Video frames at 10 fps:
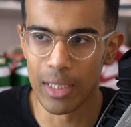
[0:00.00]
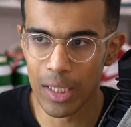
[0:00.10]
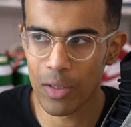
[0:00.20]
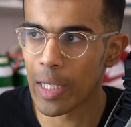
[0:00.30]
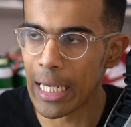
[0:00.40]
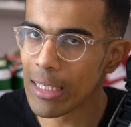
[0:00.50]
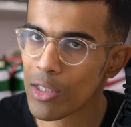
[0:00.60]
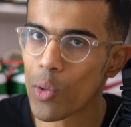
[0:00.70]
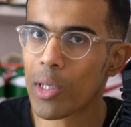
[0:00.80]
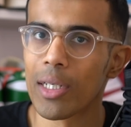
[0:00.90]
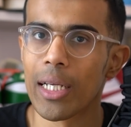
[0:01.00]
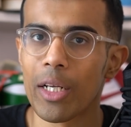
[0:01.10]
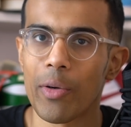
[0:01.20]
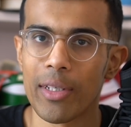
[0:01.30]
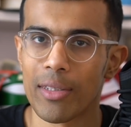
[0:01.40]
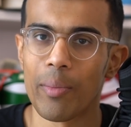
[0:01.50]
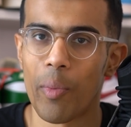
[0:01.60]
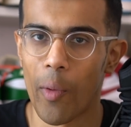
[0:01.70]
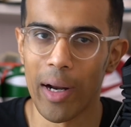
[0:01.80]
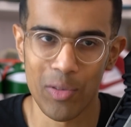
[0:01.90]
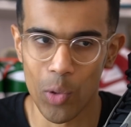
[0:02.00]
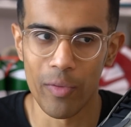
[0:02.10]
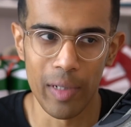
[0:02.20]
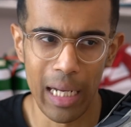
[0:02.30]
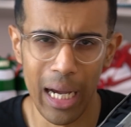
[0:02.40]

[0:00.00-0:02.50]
sneaker is going to increase in price over